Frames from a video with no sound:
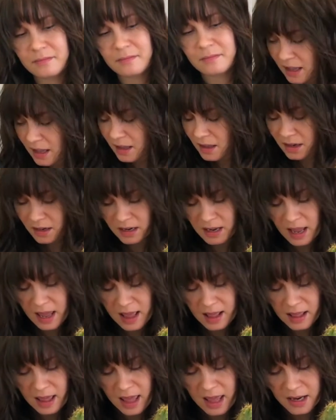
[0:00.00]
And
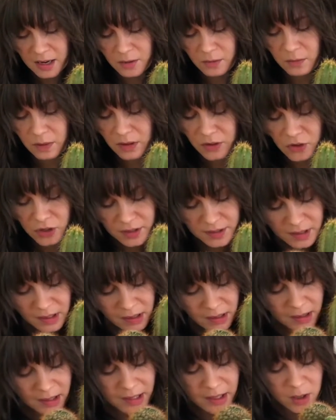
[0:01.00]
I'll end with
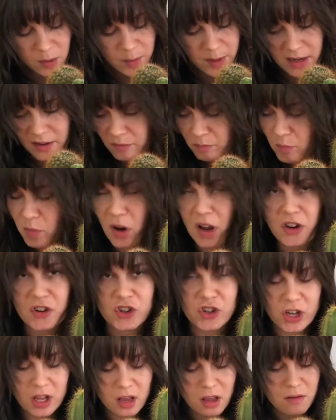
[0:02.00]
just a little bit of
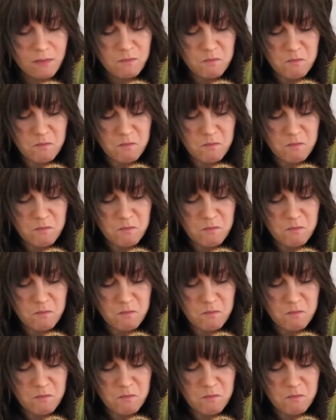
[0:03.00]
brushing.